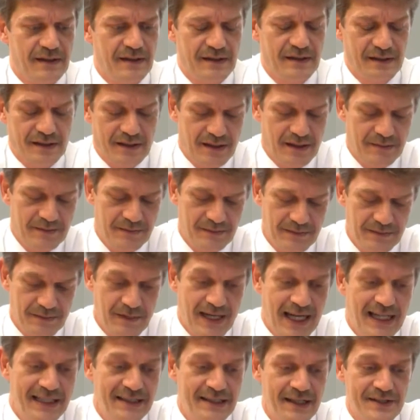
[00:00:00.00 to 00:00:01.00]
Um,
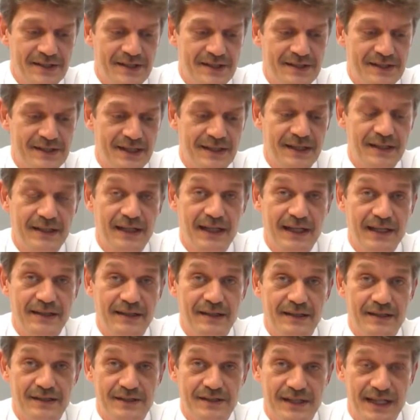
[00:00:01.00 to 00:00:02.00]
why does a satellite
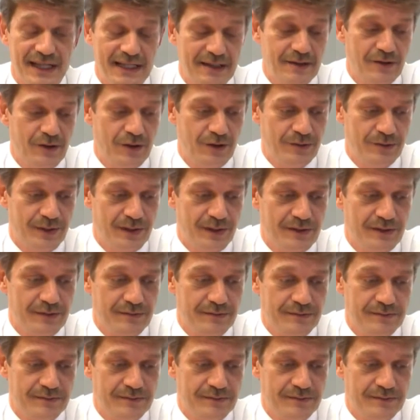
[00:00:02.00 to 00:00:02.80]
stay in orbit?